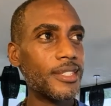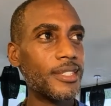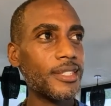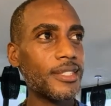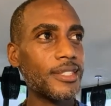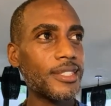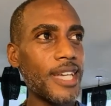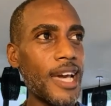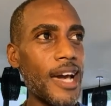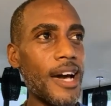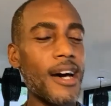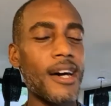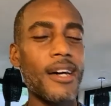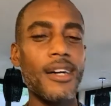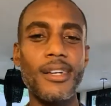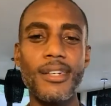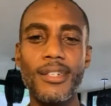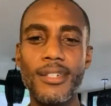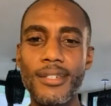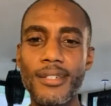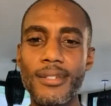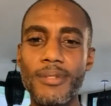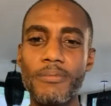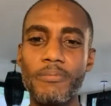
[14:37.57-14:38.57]
yeah.
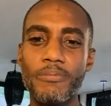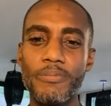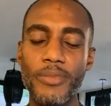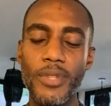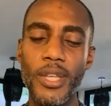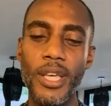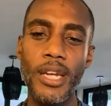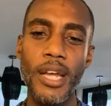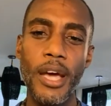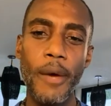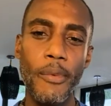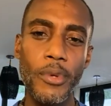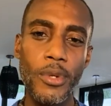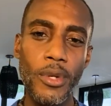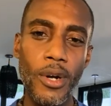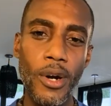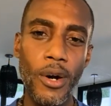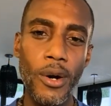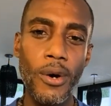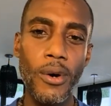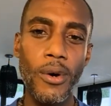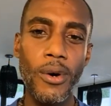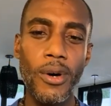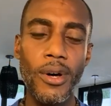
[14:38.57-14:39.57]
And I would
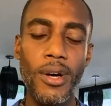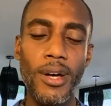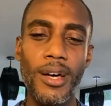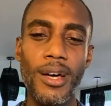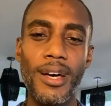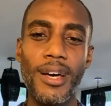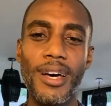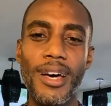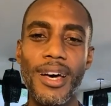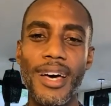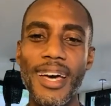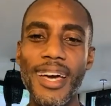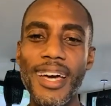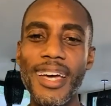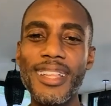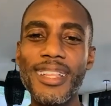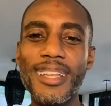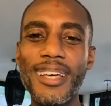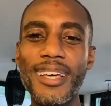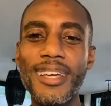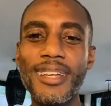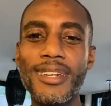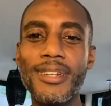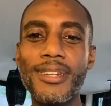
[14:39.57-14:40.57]
go, and
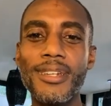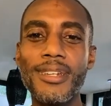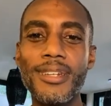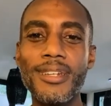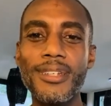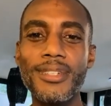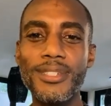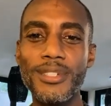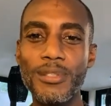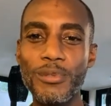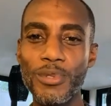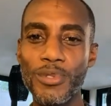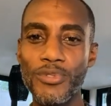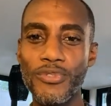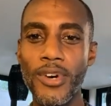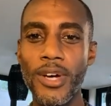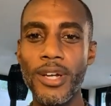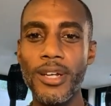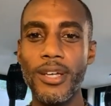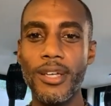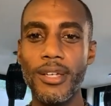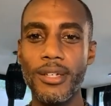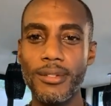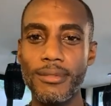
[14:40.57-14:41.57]
then she was
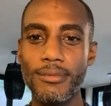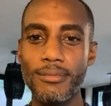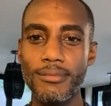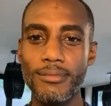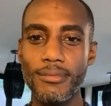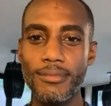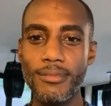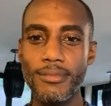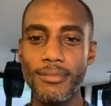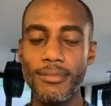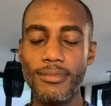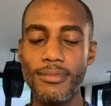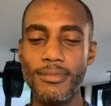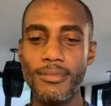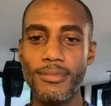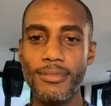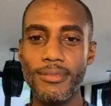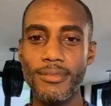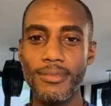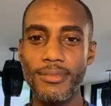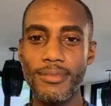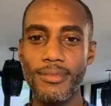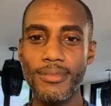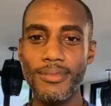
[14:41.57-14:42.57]
funny.
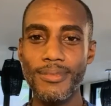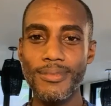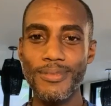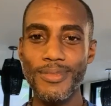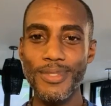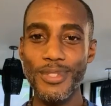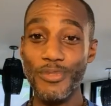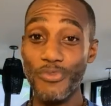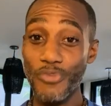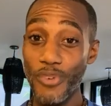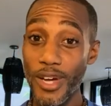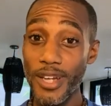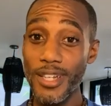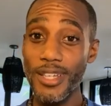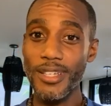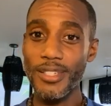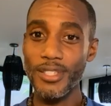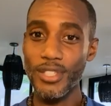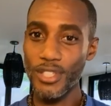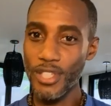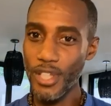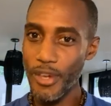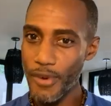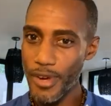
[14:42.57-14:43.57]
She's funny,
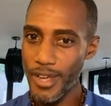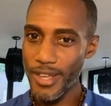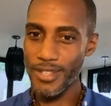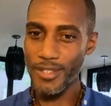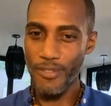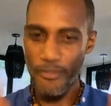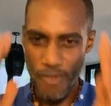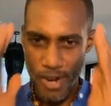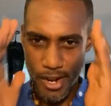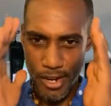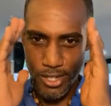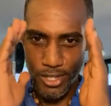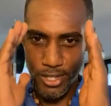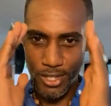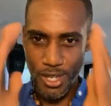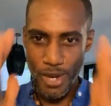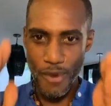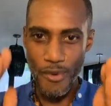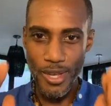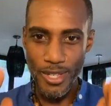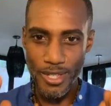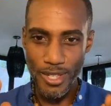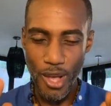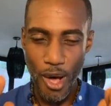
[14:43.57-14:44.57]
serious, very
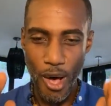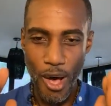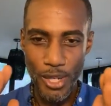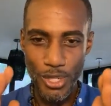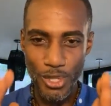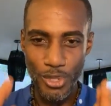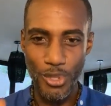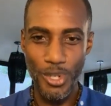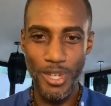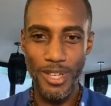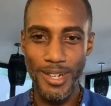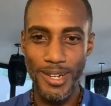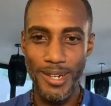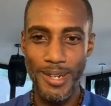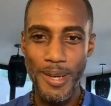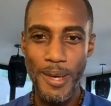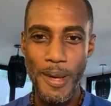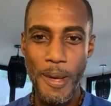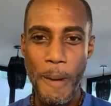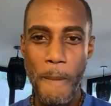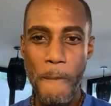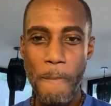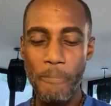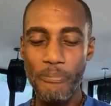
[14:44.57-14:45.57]
serious Austrian,
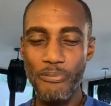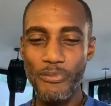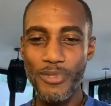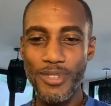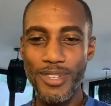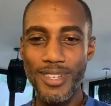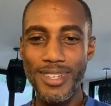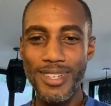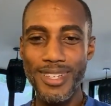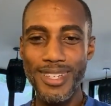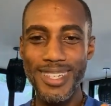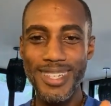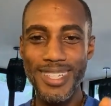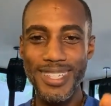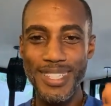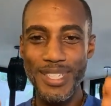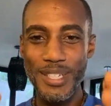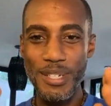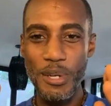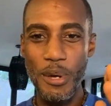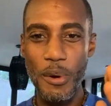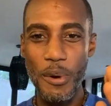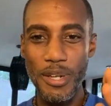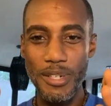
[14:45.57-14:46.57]

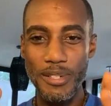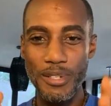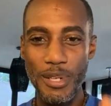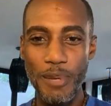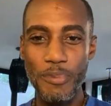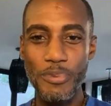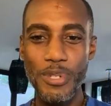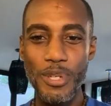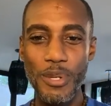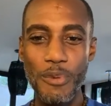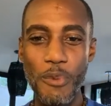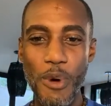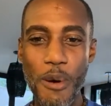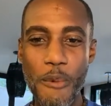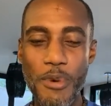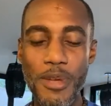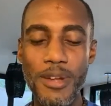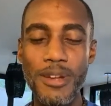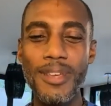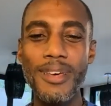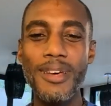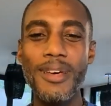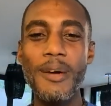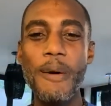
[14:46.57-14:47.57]
Egyptian
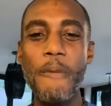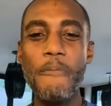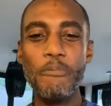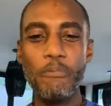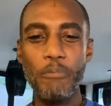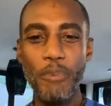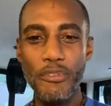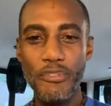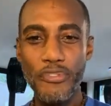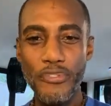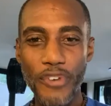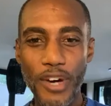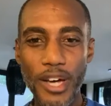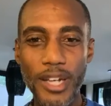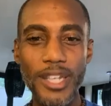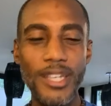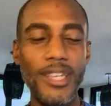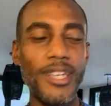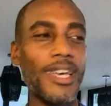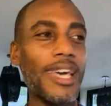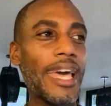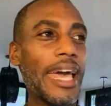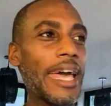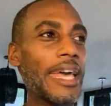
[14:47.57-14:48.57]
woman, but
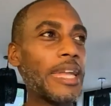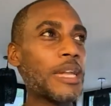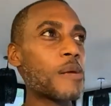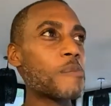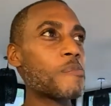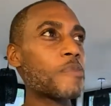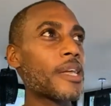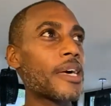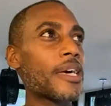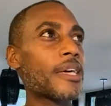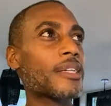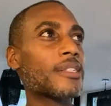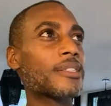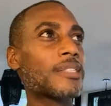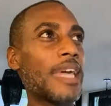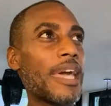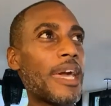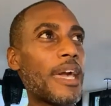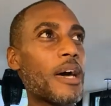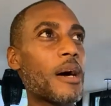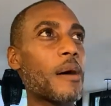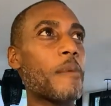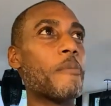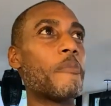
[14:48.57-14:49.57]
funny. And I'm like,
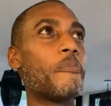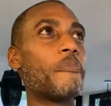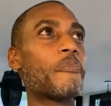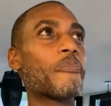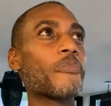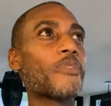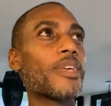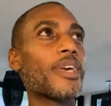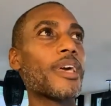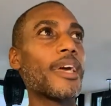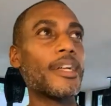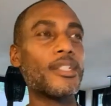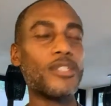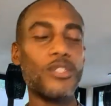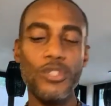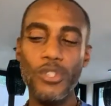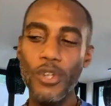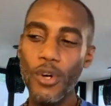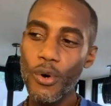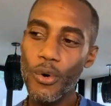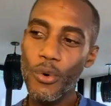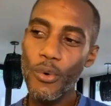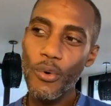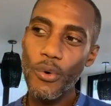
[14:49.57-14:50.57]
damn. And
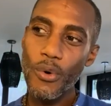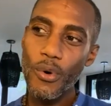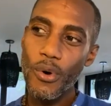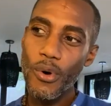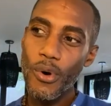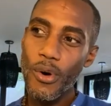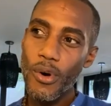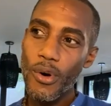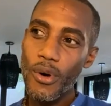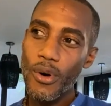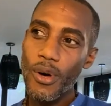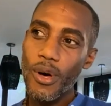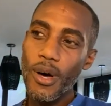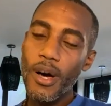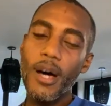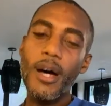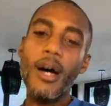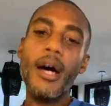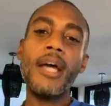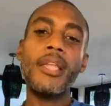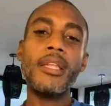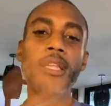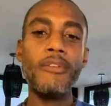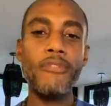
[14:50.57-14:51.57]
so
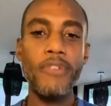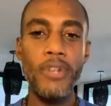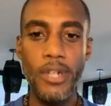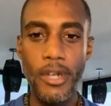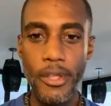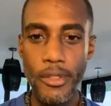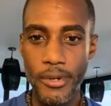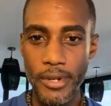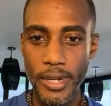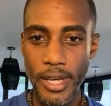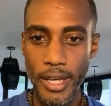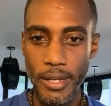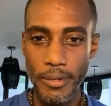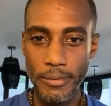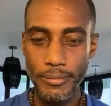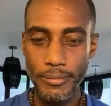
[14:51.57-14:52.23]
I live another day.